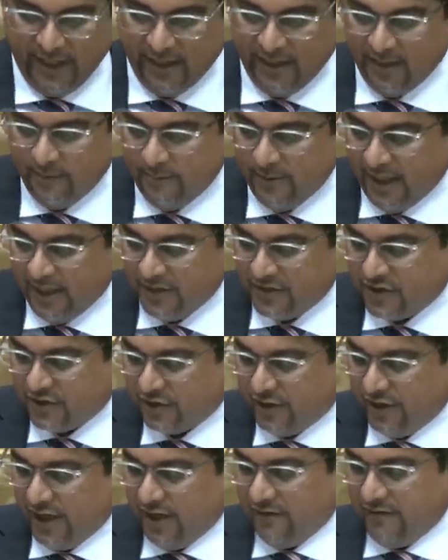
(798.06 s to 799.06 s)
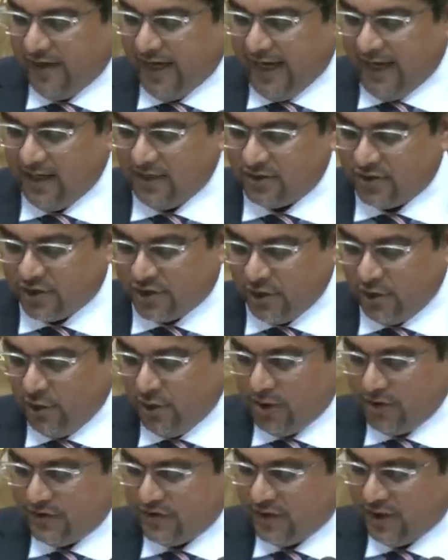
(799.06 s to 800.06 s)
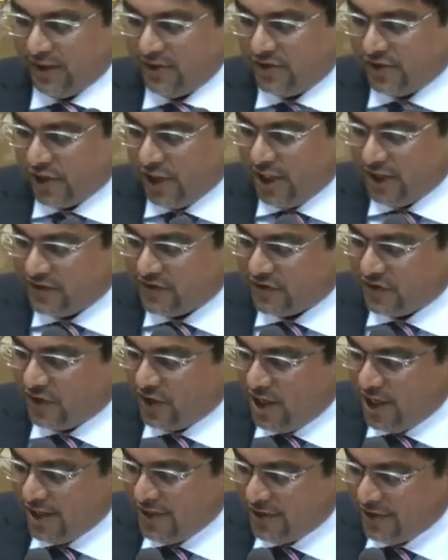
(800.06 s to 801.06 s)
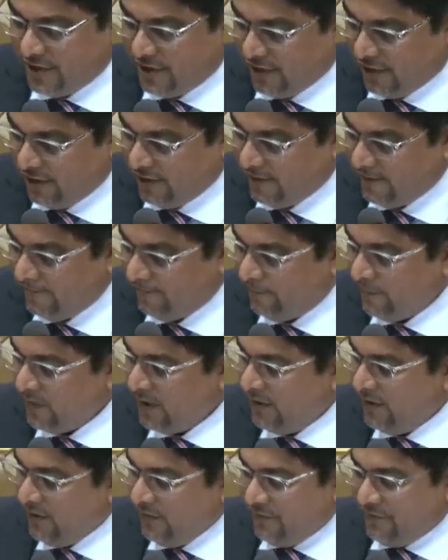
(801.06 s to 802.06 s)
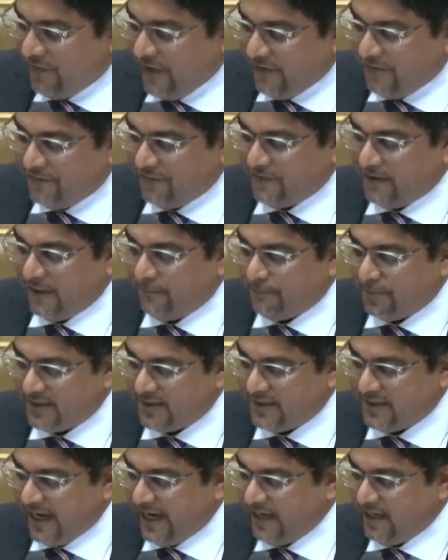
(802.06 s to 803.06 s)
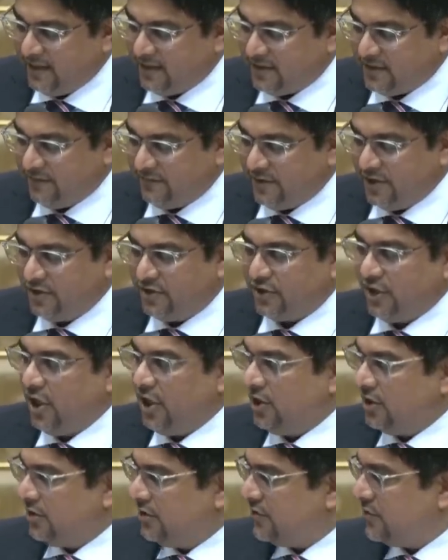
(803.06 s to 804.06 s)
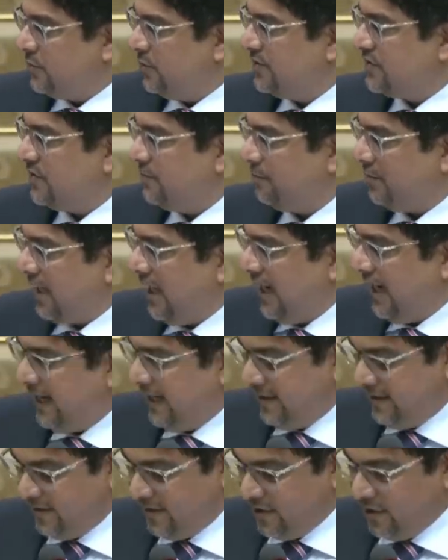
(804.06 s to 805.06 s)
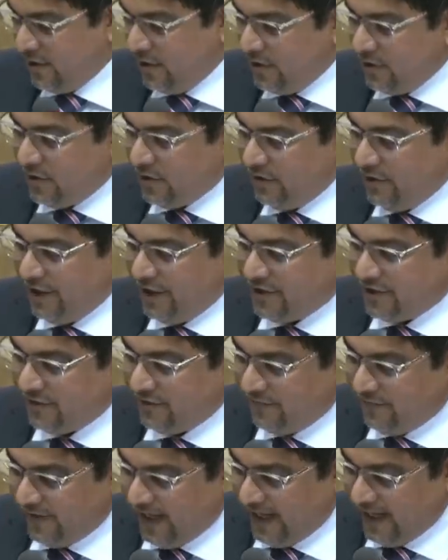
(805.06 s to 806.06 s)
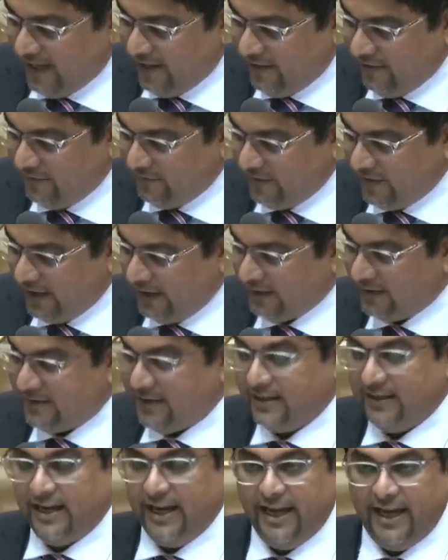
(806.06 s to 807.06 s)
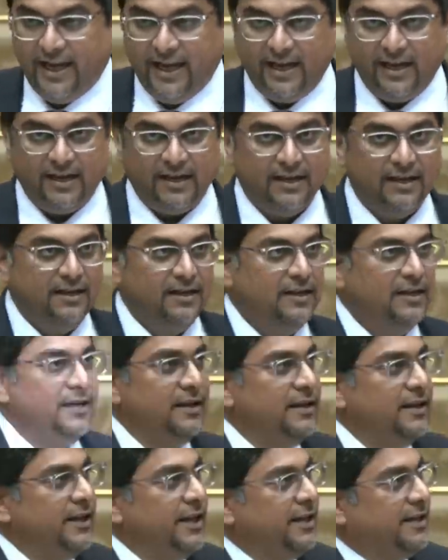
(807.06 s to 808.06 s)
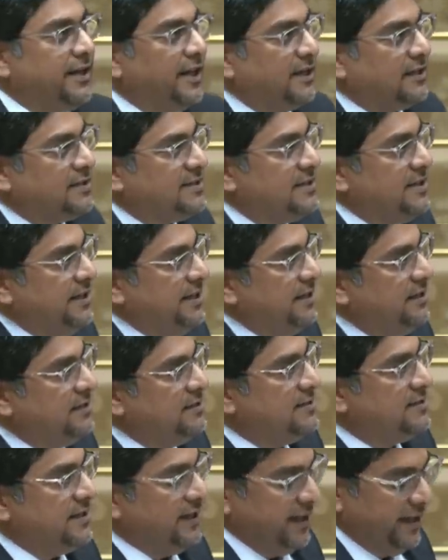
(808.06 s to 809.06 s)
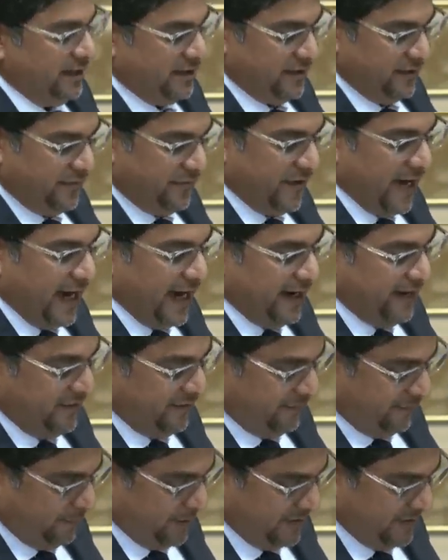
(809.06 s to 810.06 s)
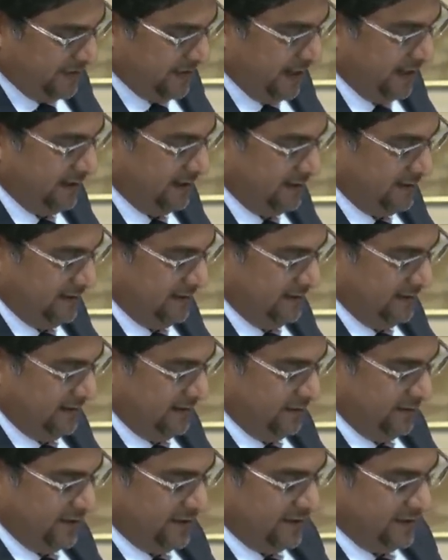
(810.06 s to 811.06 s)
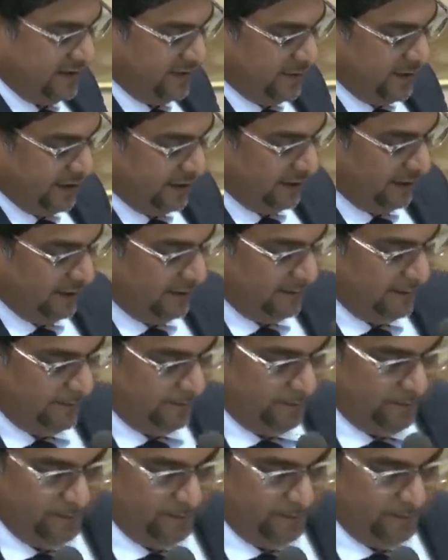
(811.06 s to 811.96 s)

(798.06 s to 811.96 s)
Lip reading: in the Ministry of Health shows that just under 50% of the drugs were supplied to Region 5. And today, it exceeds 85%, Mr. Speaker.